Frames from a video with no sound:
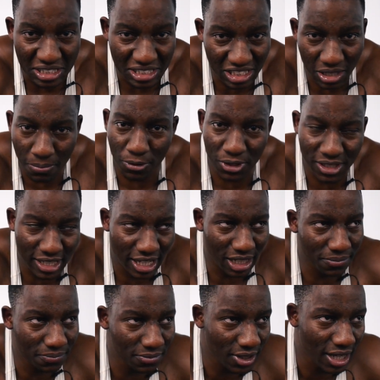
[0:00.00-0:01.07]
Simple as that.
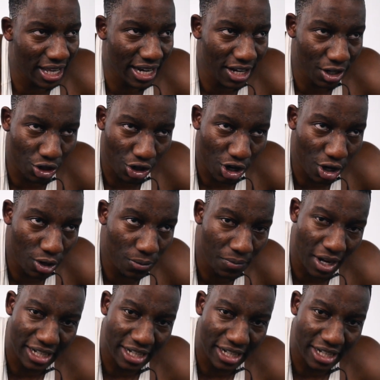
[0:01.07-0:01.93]
And let it grow,